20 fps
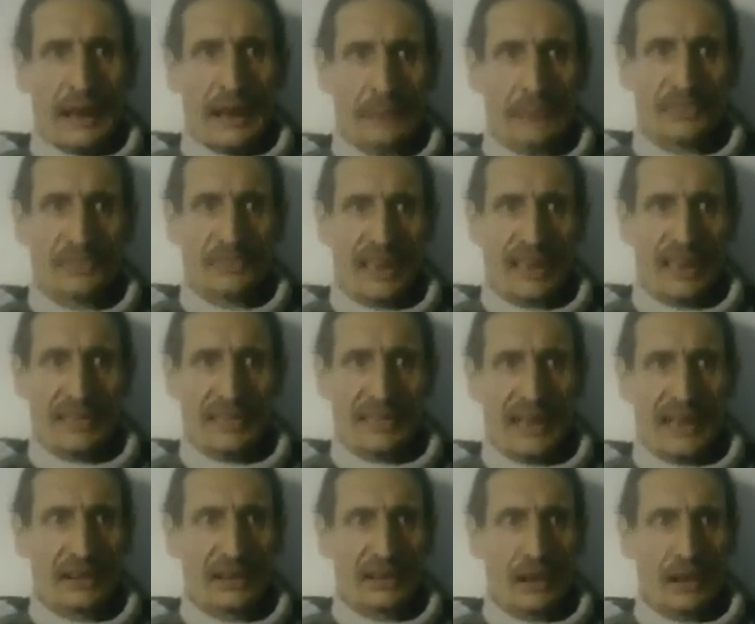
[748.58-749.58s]
saying
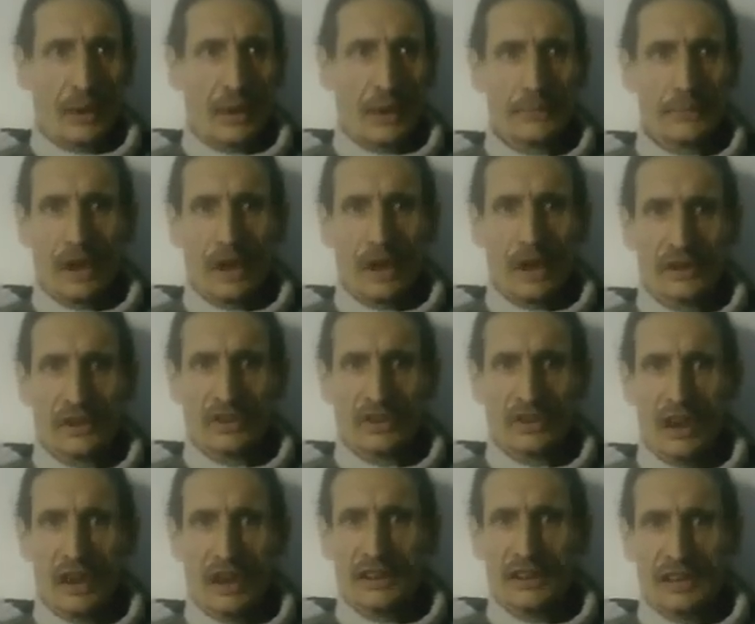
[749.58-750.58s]
that, you know, I'm not under
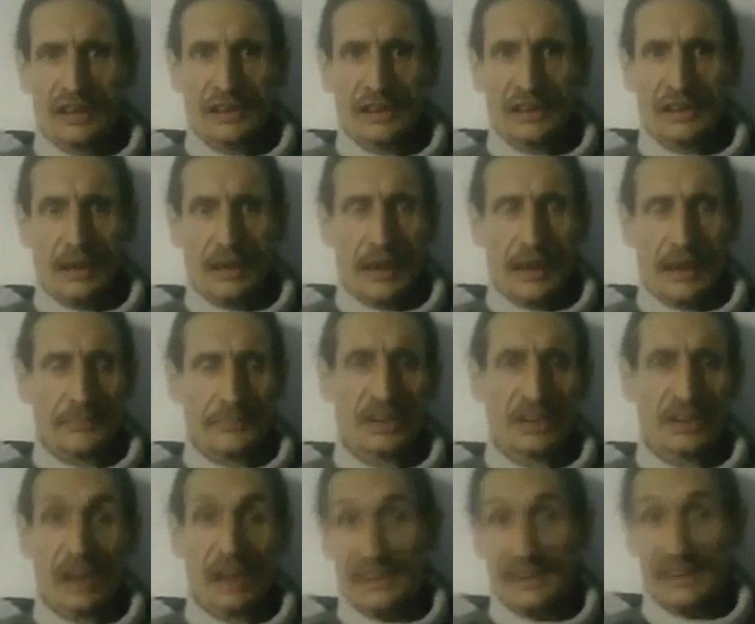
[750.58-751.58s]
the
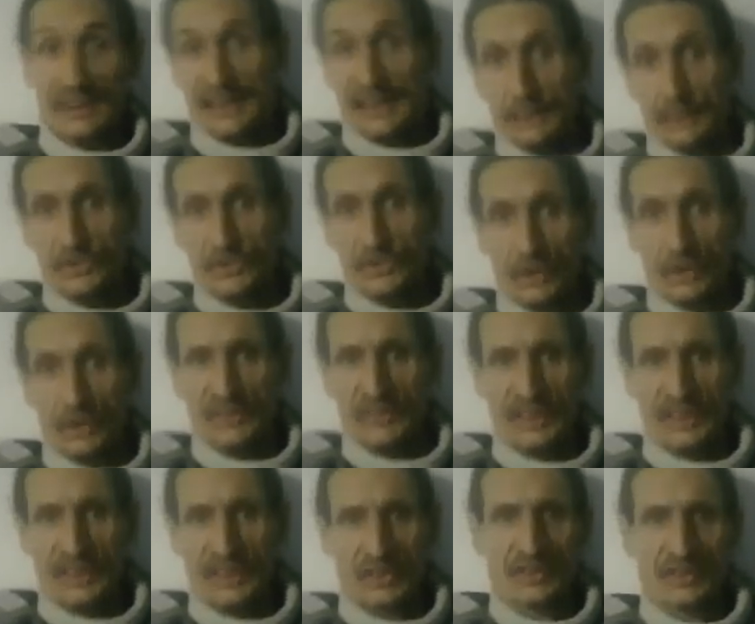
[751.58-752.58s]
United Kingdom's
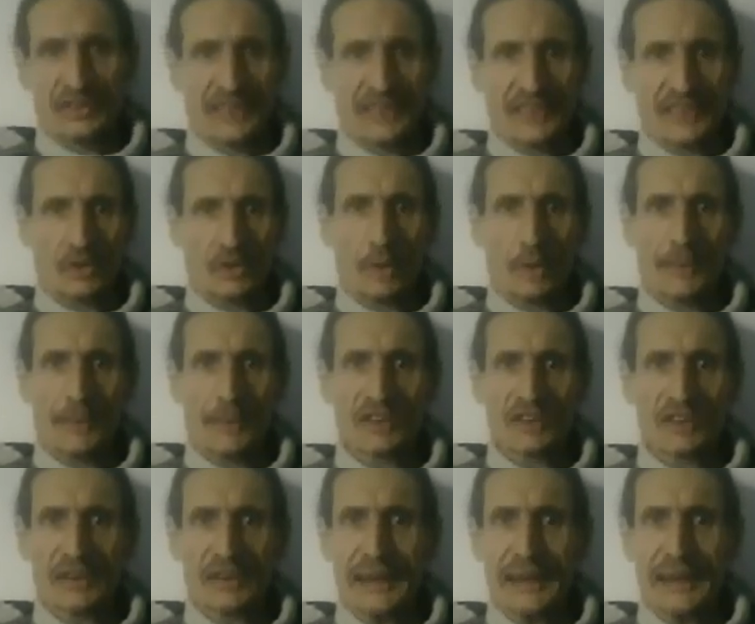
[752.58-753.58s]
jurisdiction, because that's a
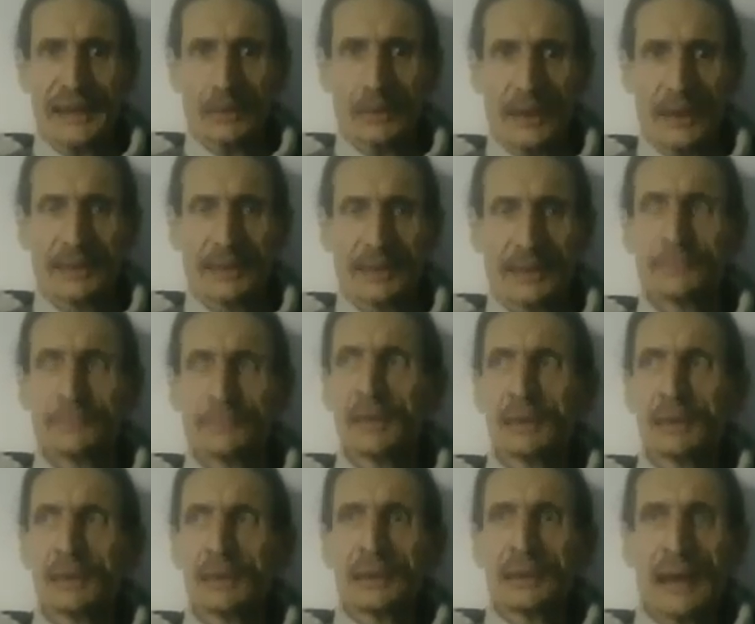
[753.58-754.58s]
corporation anyway.
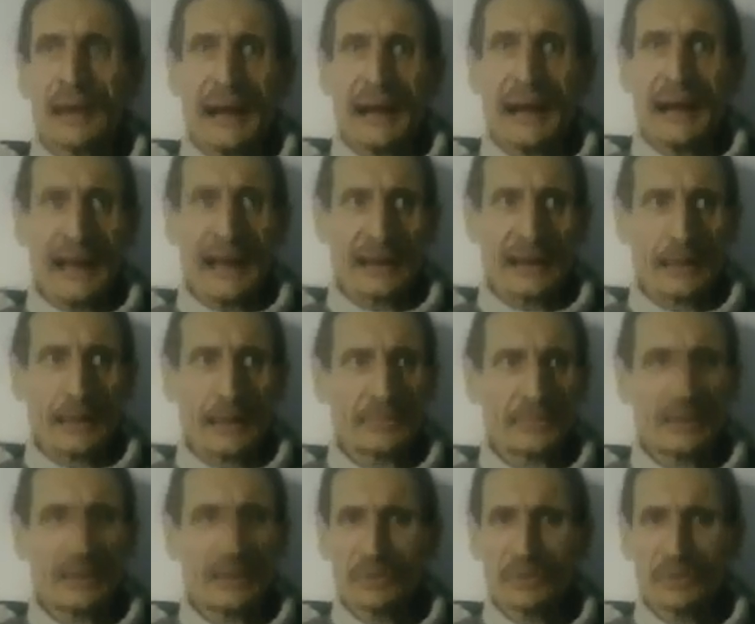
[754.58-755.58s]
And
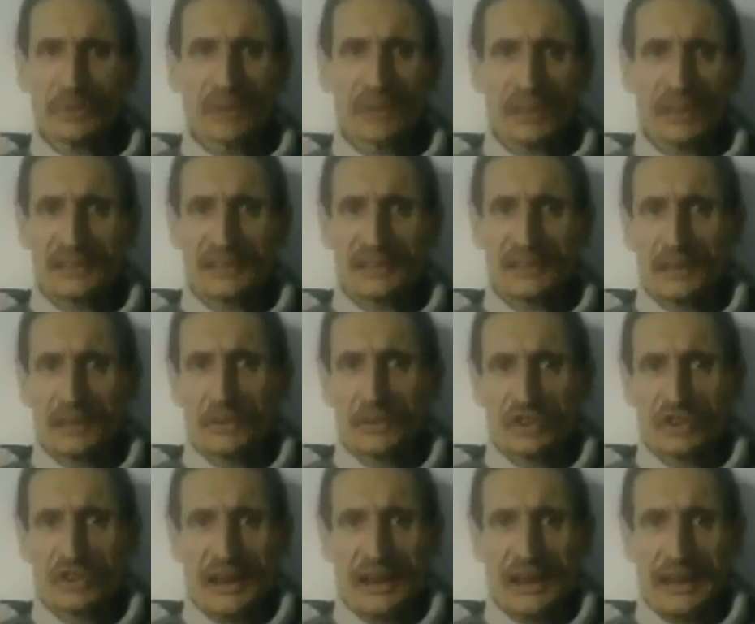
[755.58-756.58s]
no one
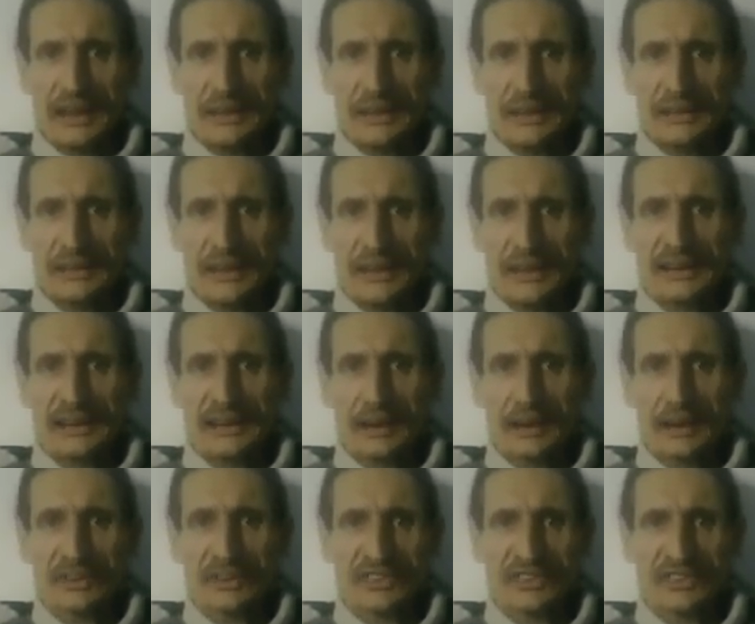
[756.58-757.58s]
took any
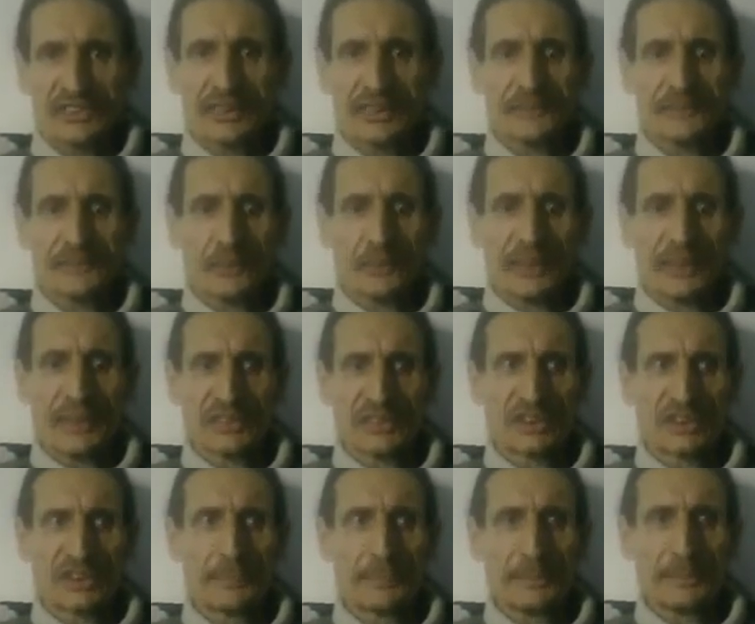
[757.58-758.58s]
notice, except for when the
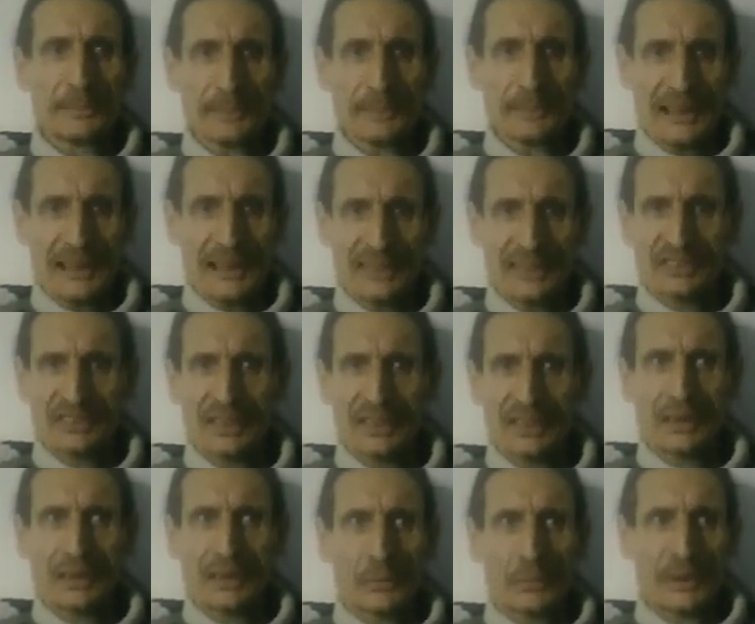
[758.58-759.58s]
Chippenham police
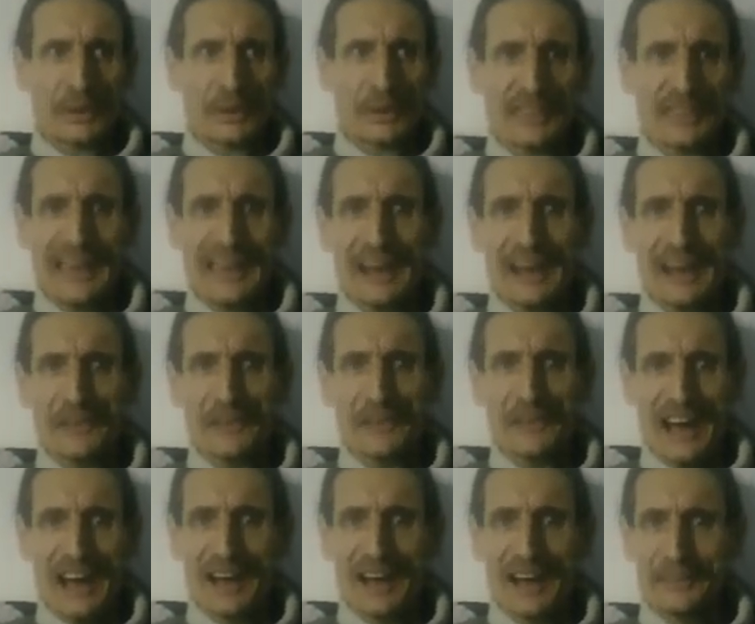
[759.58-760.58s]
were in the
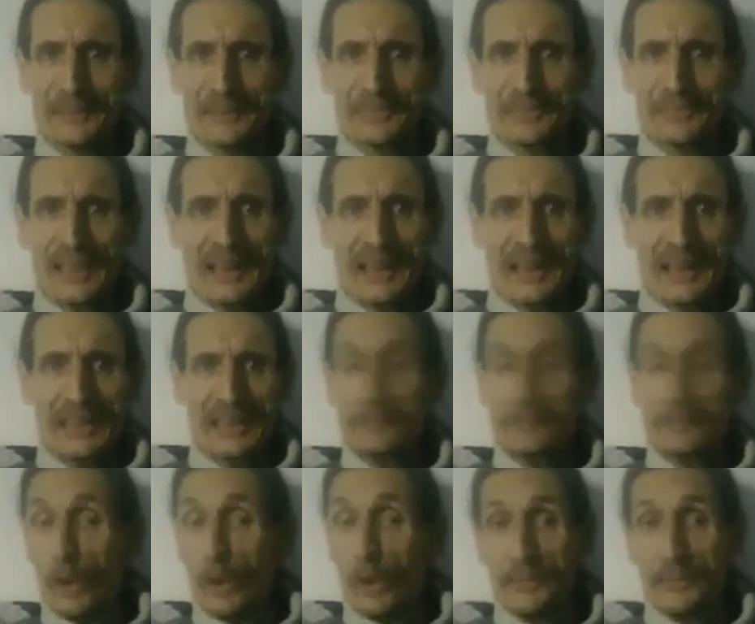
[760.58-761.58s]
area, and they
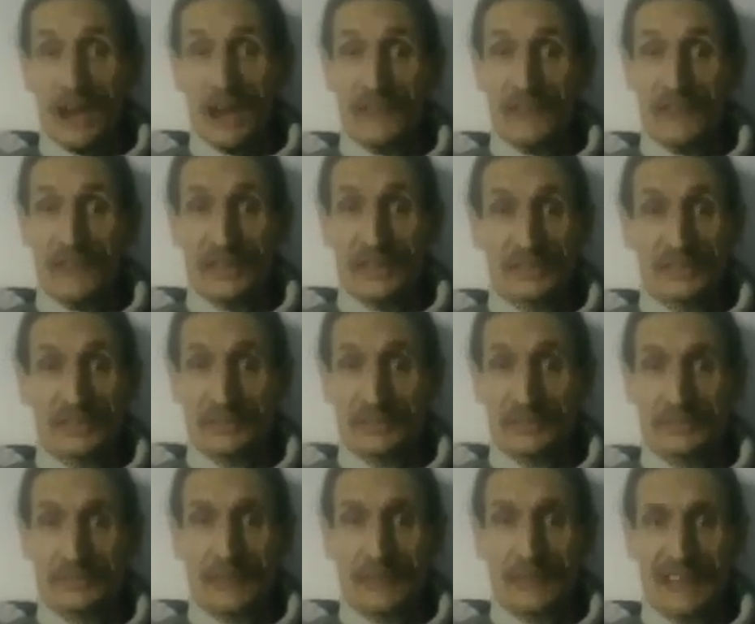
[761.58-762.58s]
pulled me over to
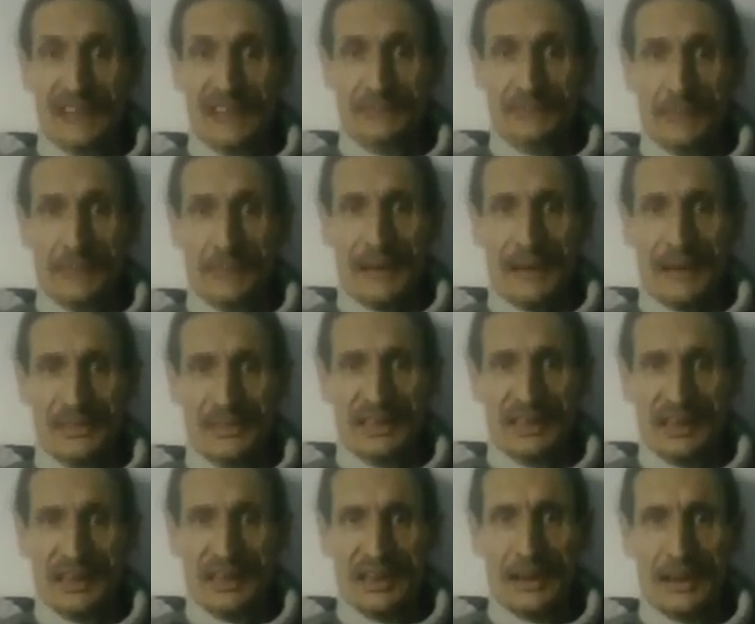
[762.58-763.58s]
ask me about
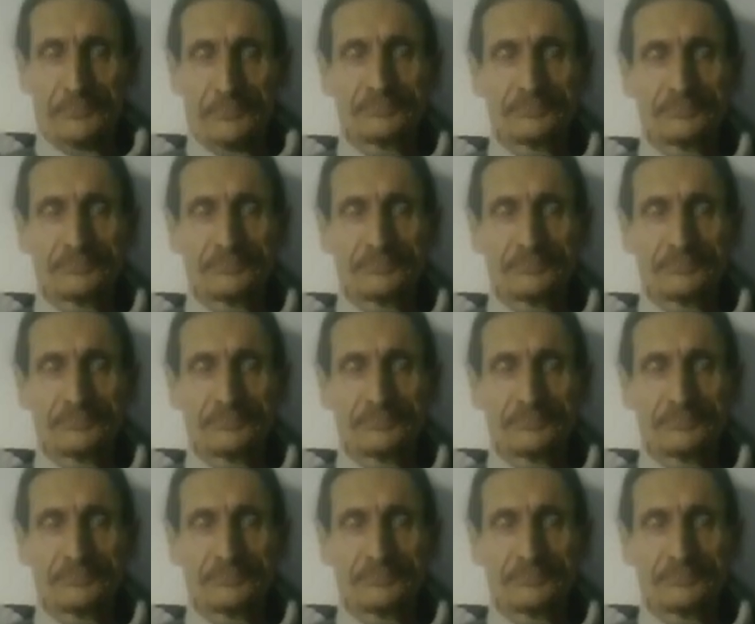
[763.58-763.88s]
the